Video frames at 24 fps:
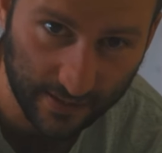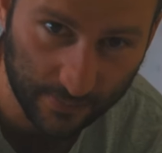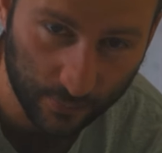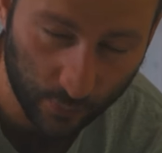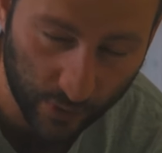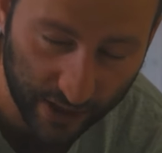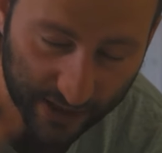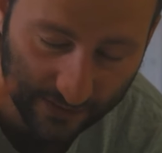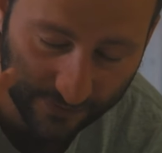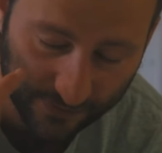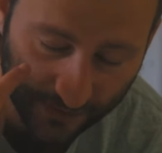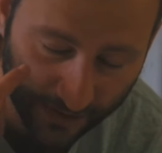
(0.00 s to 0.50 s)
I'm
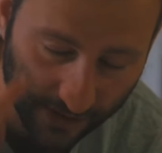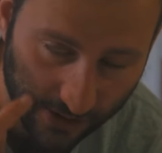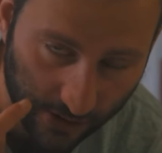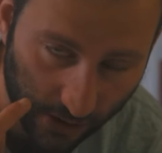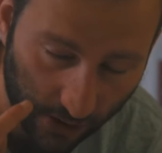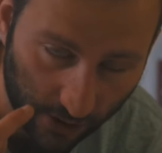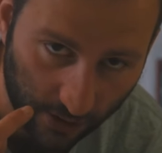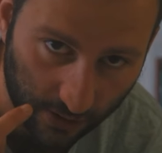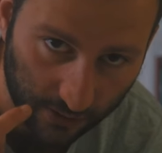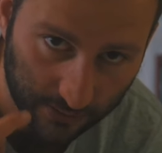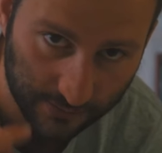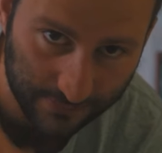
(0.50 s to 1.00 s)
waiting for a
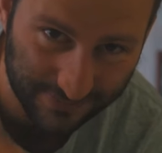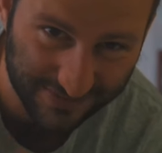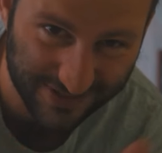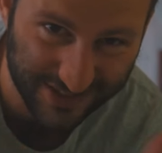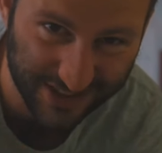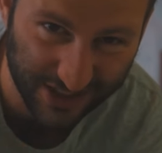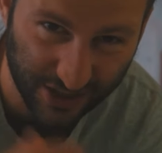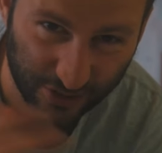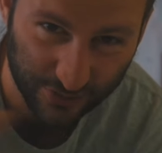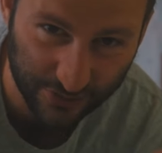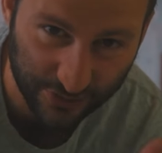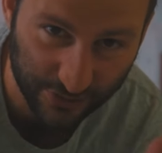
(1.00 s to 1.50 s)
call
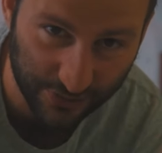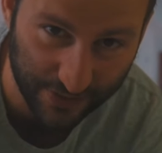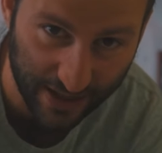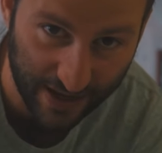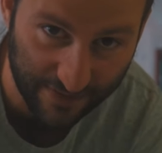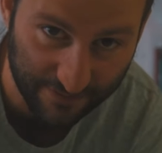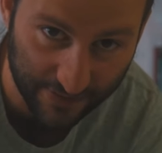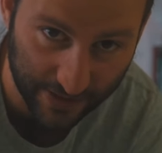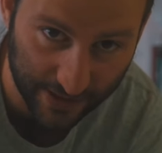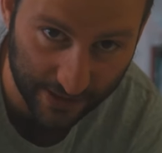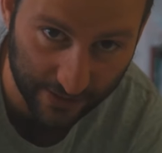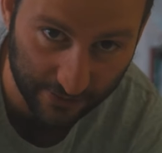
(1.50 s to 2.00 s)
to go do
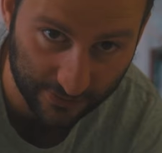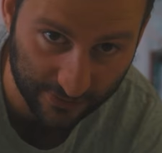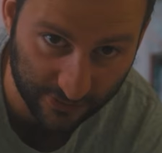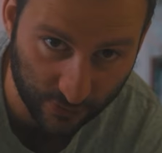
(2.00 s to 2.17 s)
that video.